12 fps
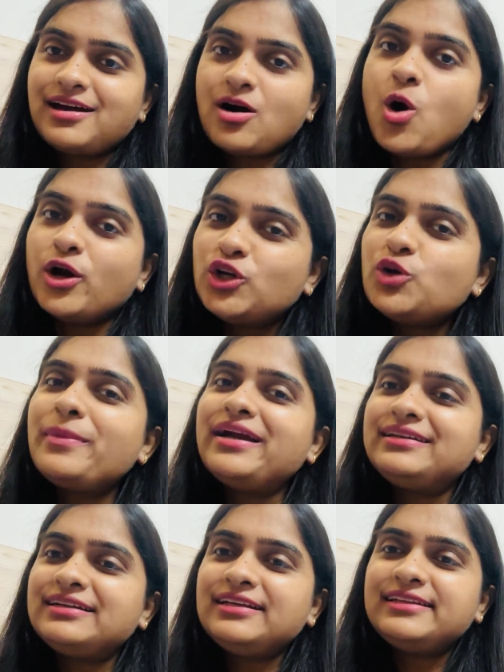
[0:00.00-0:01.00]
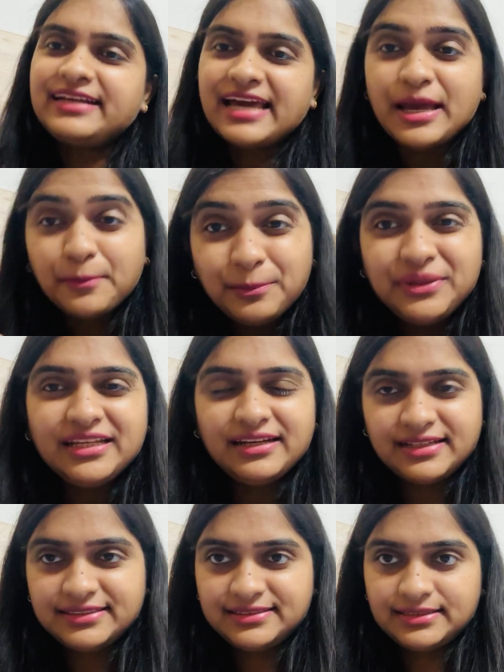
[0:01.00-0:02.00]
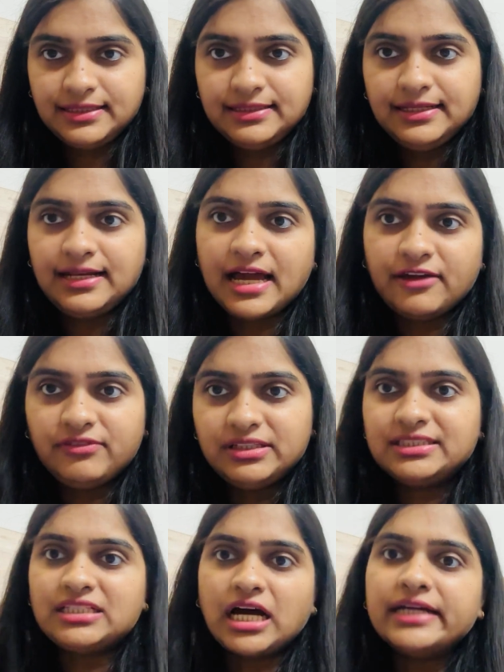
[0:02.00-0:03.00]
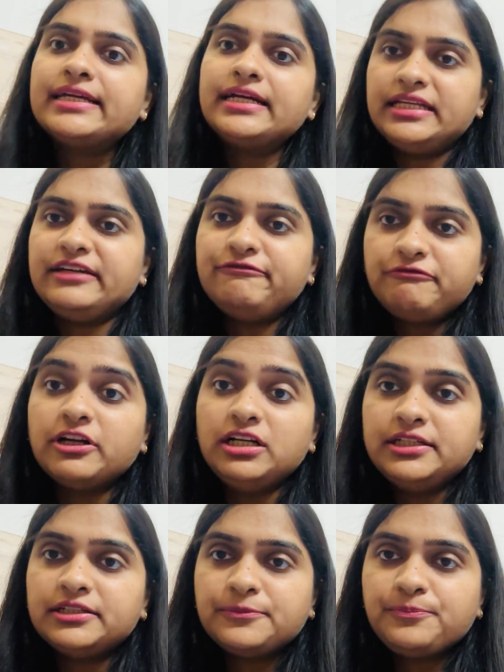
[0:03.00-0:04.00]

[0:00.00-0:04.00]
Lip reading: automatically that emptiness in the life will start getting filled